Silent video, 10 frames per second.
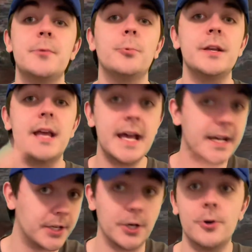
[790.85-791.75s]
and when
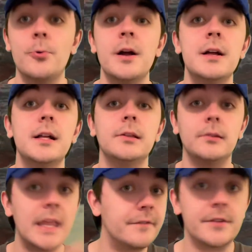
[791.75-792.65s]
Echo
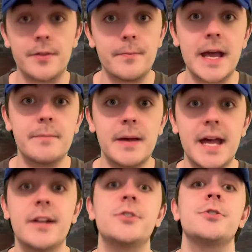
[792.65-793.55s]
left the Bad
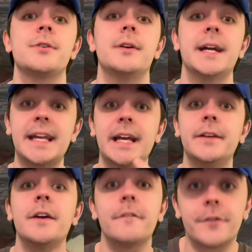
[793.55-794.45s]
Batch,
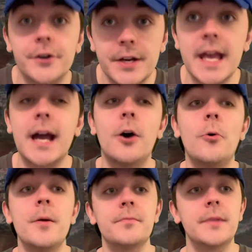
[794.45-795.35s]
again, for
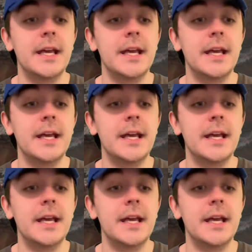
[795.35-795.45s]
now,